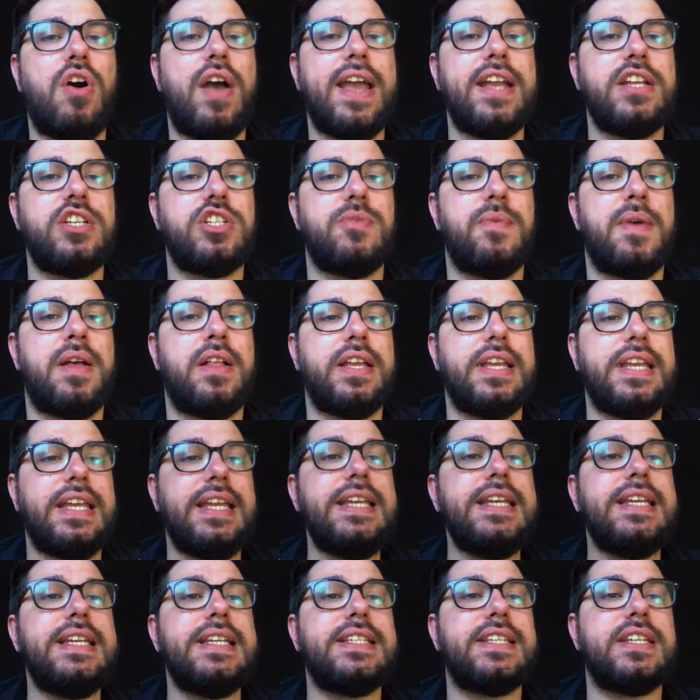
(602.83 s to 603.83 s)
HTML
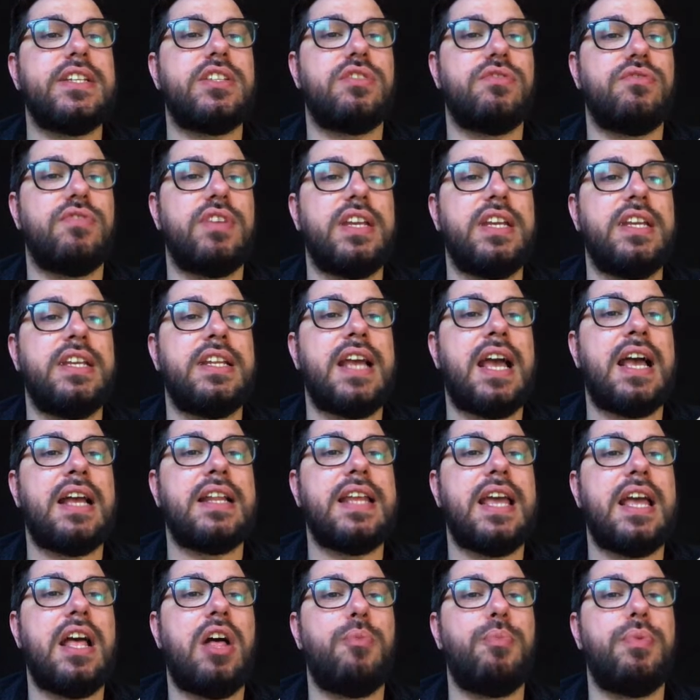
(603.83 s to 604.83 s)
easy to read, and
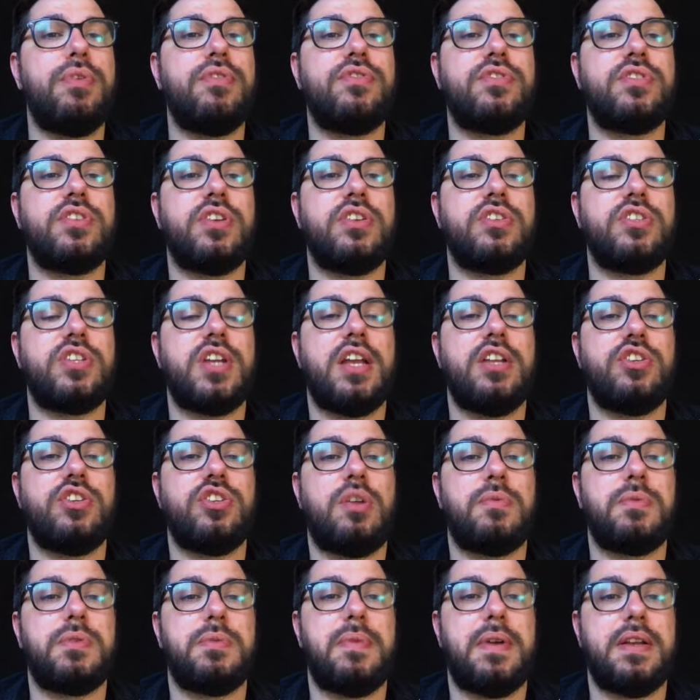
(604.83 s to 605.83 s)
help with search engine
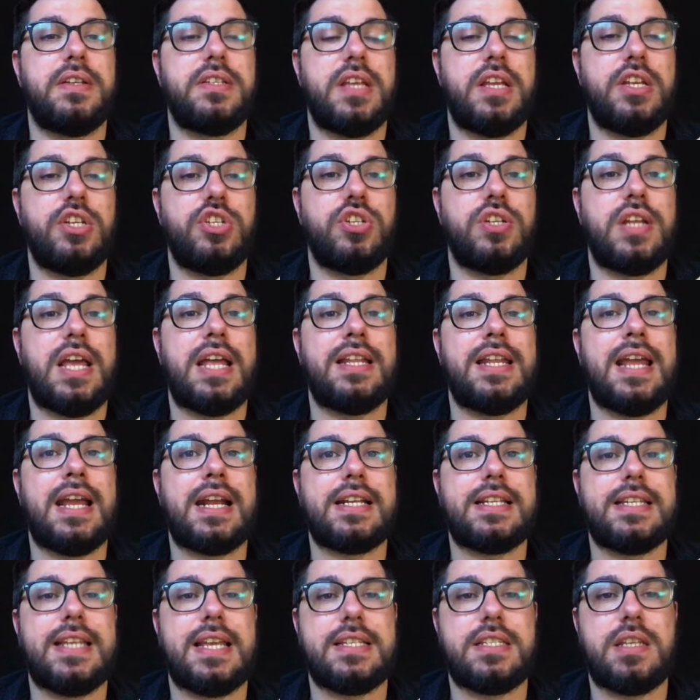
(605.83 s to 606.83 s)
optimization and
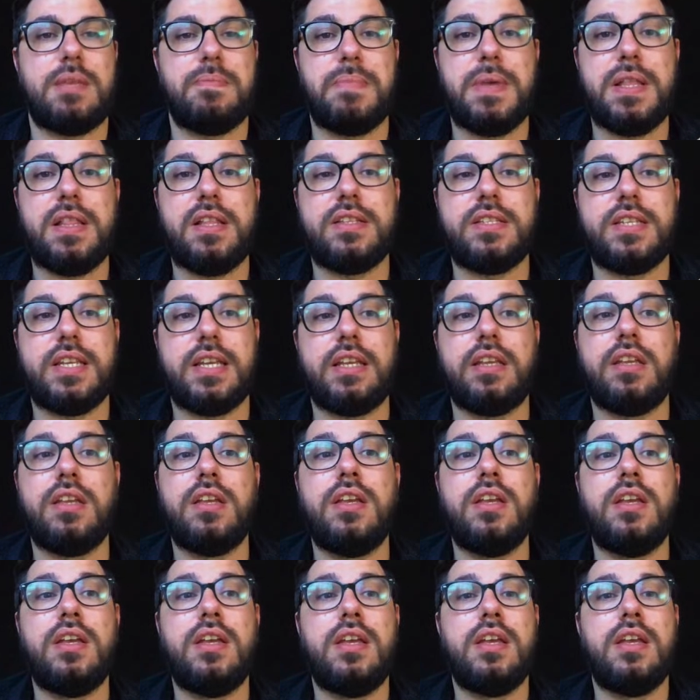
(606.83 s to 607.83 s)
accessibility.
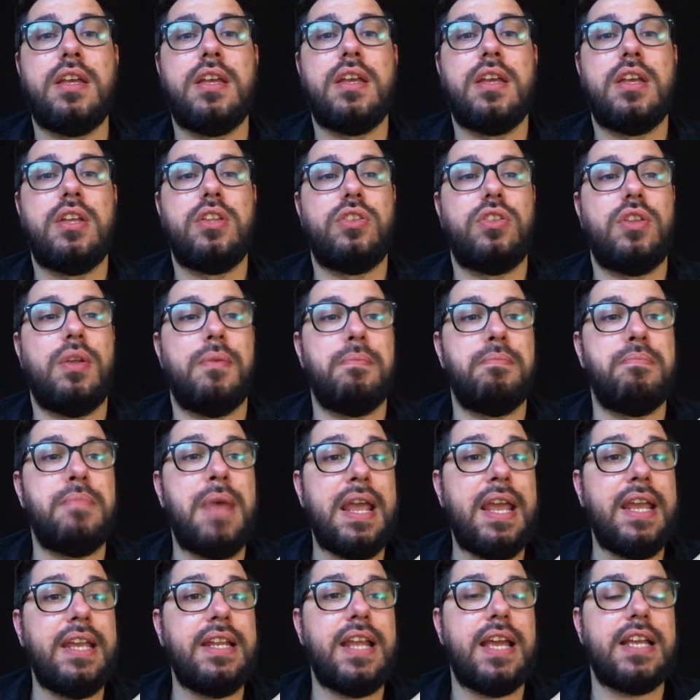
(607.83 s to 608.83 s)
The
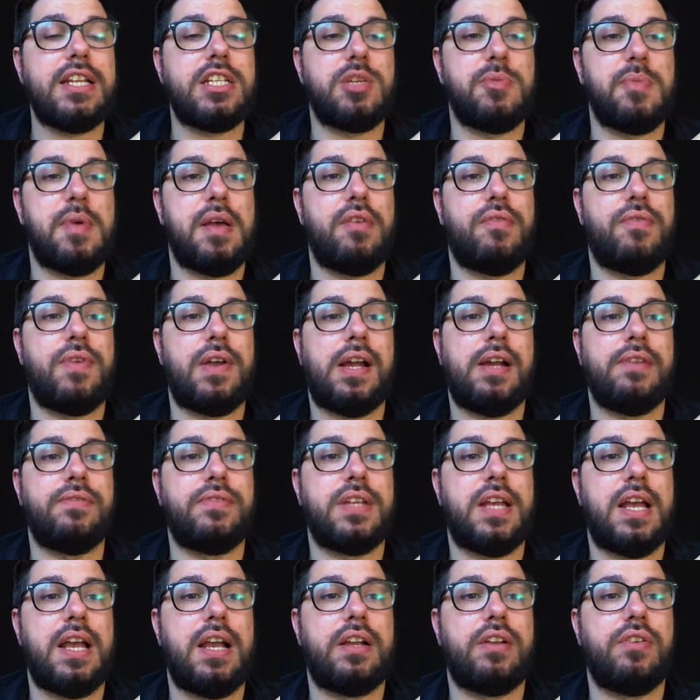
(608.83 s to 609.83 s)
main HTML5
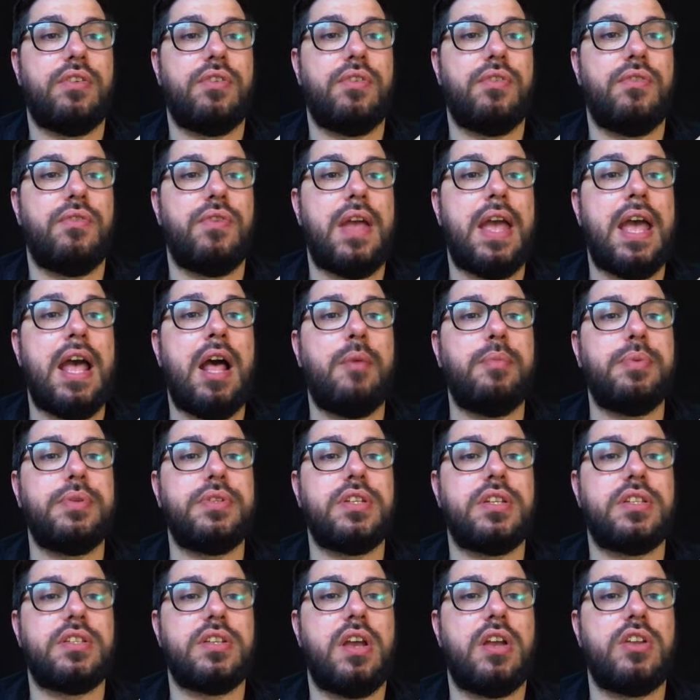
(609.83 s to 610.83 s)
tag helps
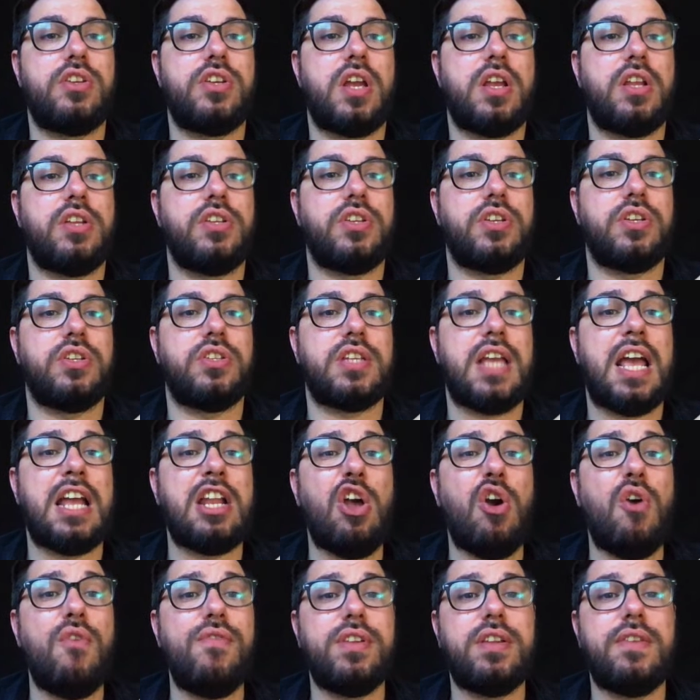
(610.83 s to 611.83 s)
the search engines and
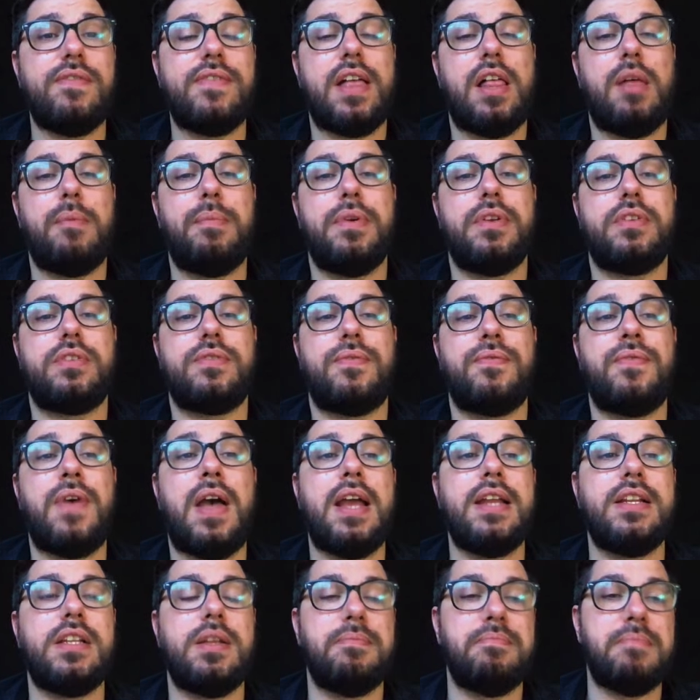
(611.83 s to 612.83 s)
other developers
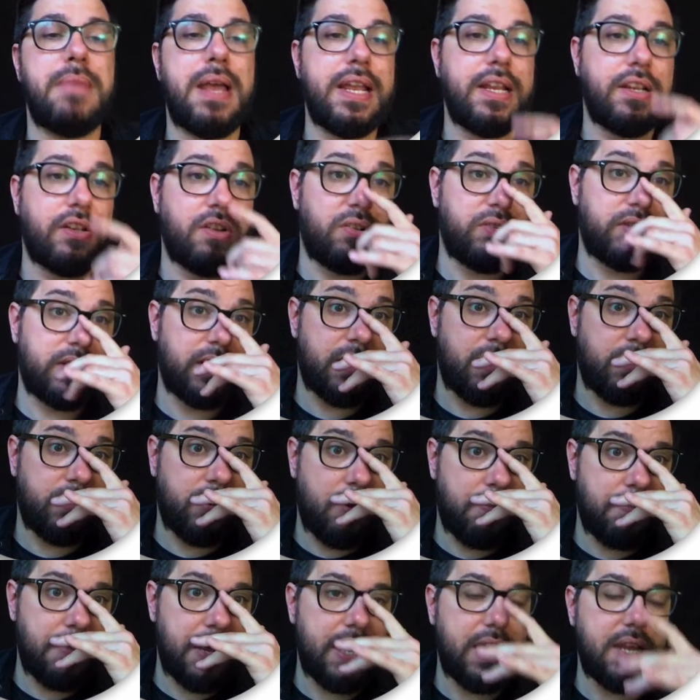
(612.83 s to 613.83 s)
find the main content on
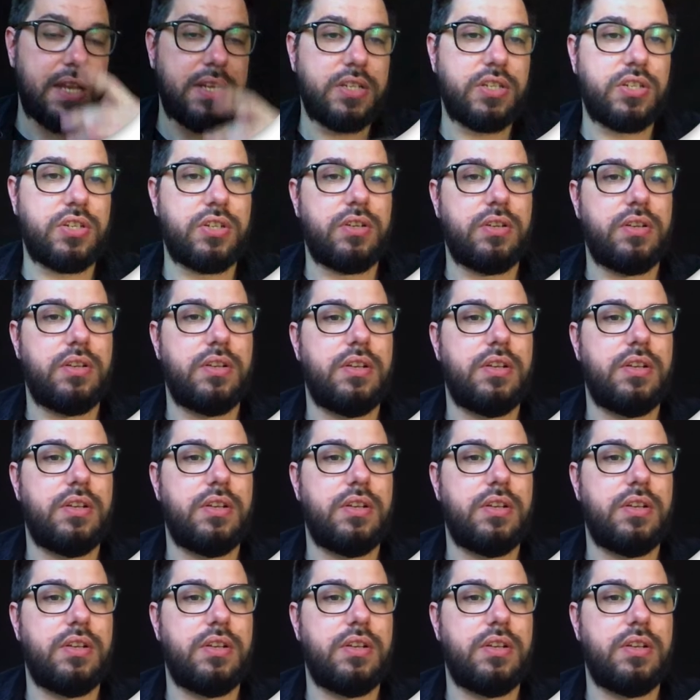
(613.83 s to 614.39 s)
your page.